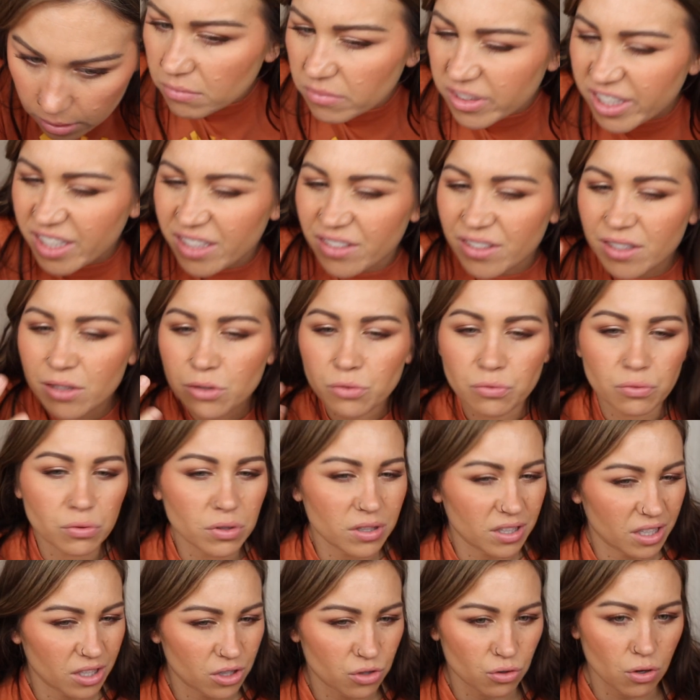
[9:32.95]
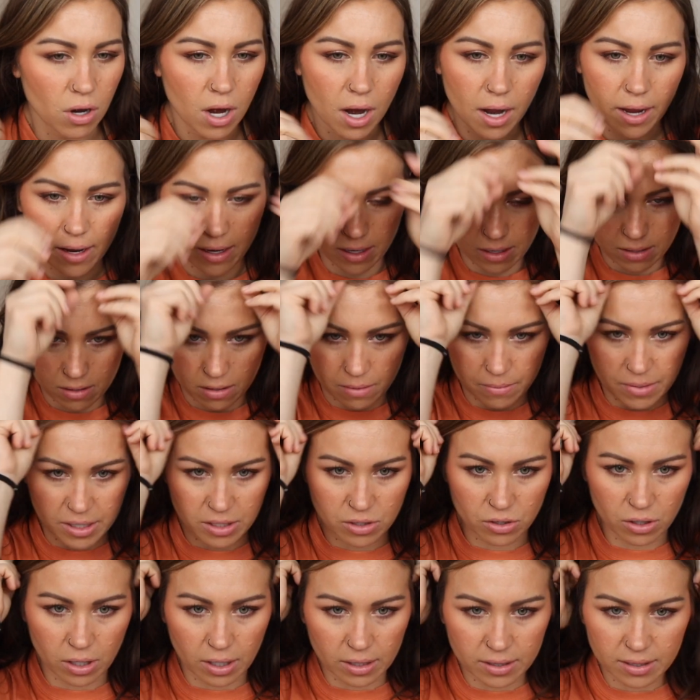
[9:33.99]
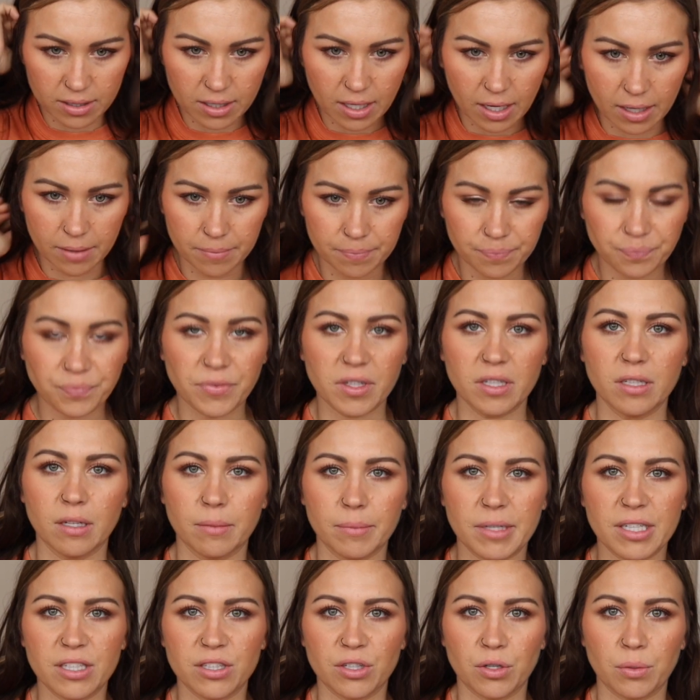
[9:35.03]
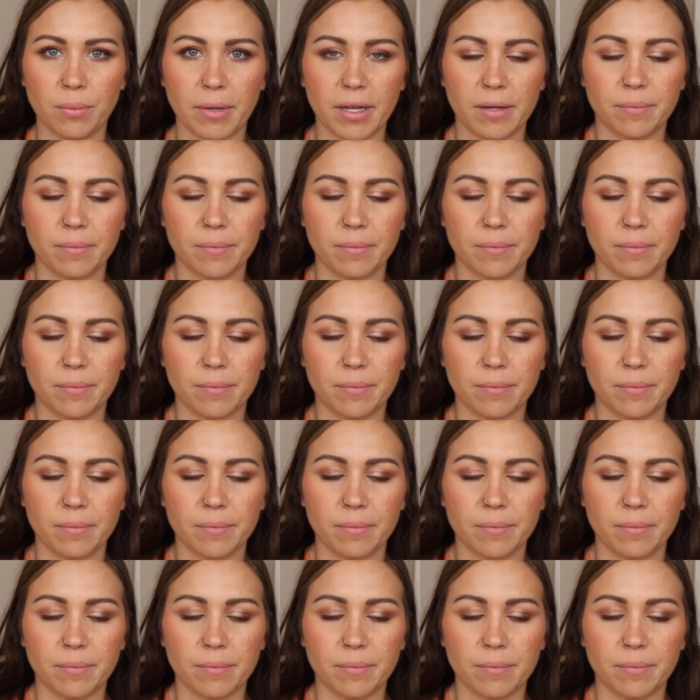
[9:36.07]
it just feels really dry on my dry skin. Let me zoom